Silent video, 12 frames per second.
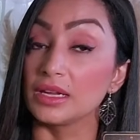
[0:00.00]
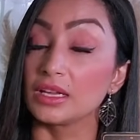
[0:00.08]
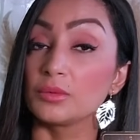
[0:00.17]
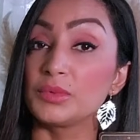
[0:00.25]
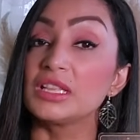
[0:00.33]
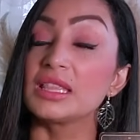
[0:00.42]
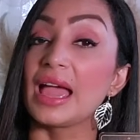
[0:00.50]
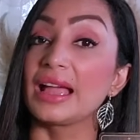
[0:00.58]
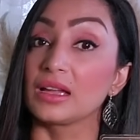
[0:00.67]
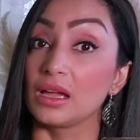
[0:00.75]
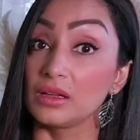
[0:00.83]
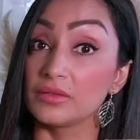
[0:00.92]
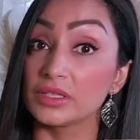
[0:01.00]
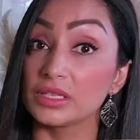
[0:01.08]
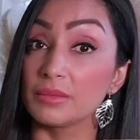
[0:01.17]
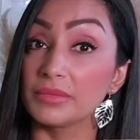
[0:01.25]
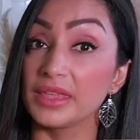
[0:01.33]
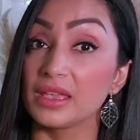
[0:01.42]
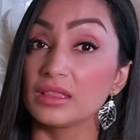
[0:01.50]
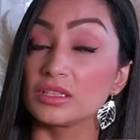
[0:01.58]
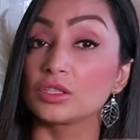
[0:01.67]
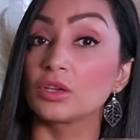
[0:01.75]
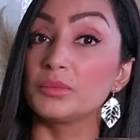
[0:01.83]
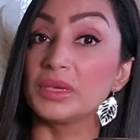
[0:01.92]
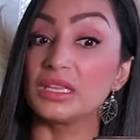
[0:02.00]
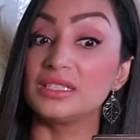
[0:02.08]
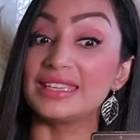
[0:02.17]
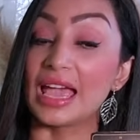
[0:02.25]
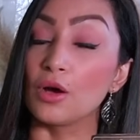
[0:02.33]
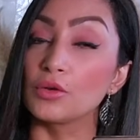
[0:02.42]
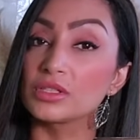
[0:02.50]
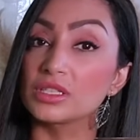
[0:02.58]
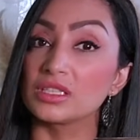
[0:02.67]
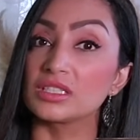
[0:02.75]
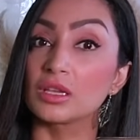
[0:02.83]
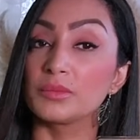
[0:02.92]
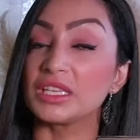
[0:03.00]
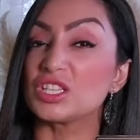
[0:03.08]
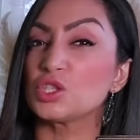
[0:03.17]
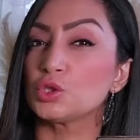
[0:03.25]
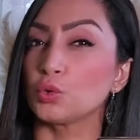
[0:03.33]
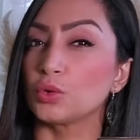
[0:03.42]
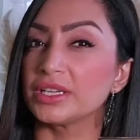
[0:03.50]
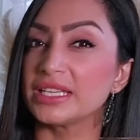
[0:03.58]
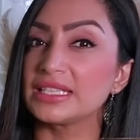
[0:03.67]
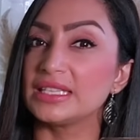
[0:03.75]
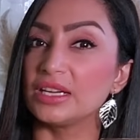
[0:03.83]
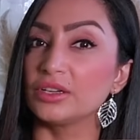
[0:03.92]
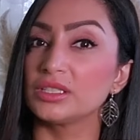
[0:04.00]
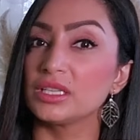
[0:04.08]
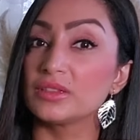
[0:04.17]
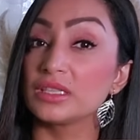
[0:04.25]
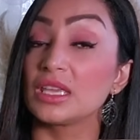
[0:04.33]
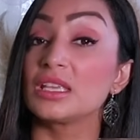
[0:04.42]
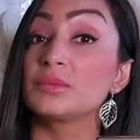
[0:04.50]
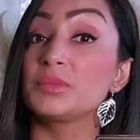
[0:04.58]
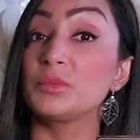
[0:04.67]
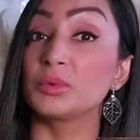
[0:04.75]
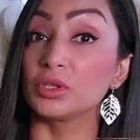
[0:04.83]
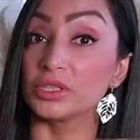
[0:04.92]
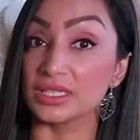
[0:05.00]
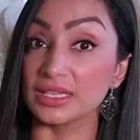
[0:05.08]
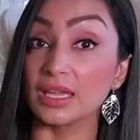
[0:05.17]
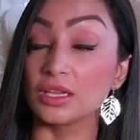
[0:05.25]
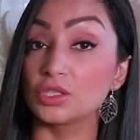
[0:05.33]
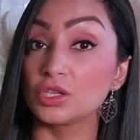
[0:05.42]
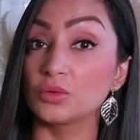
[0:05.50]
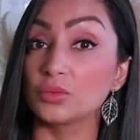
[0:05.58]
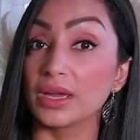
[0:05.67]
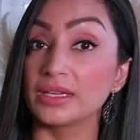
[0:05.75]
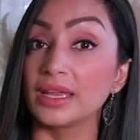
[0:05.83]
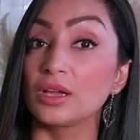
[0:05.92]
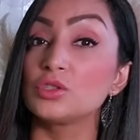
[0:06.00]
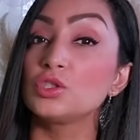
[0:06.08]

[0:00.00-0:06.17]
it could be lack of something, this could be doubts, this could be stories, narratives, things people are saying to you right now.